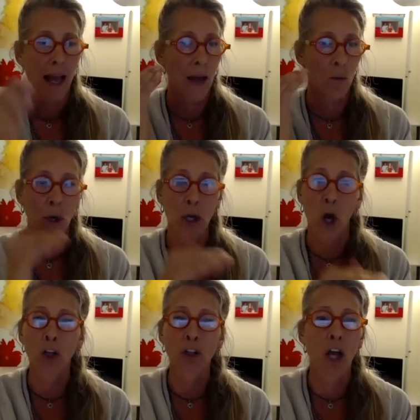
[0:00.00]
and we
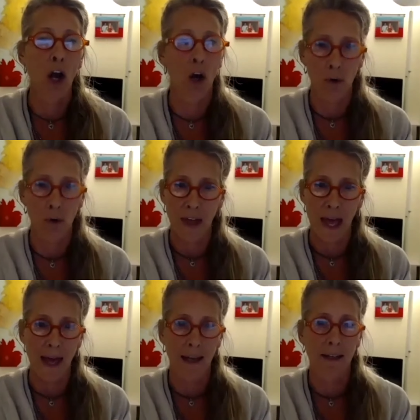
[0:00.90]
all know
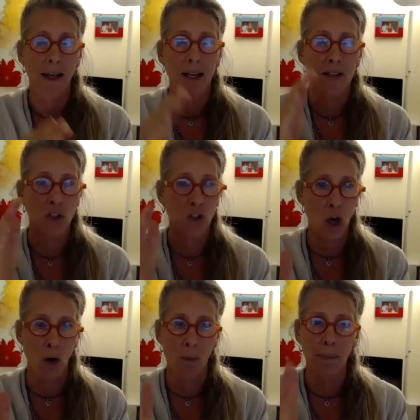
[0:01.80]
that
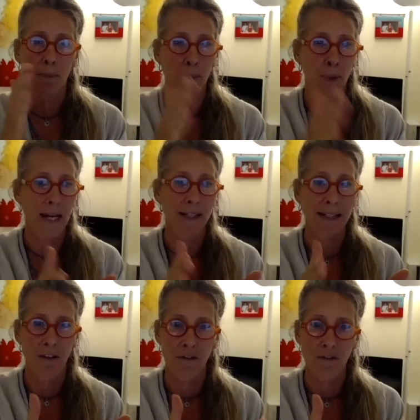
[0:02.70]
soap breaks
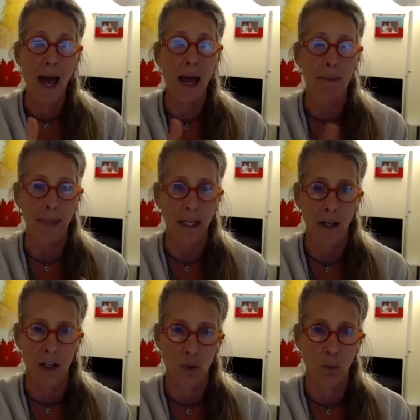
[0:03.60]
down fat,
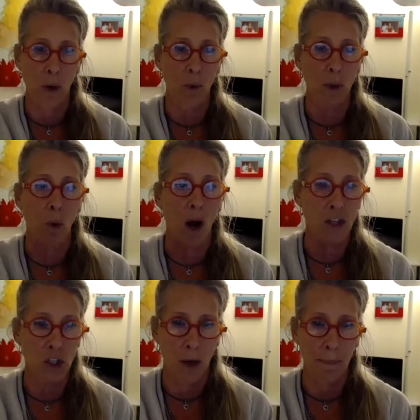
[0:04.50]
because when we
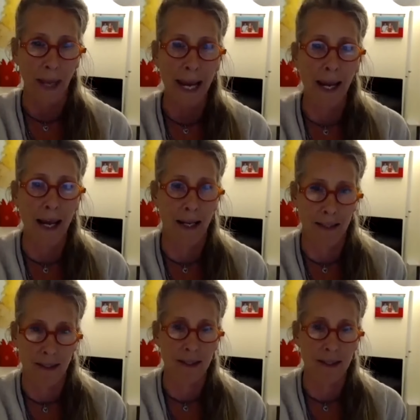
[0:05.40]
wash our
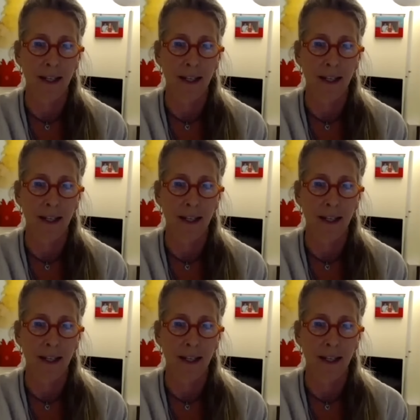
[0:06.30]
pans,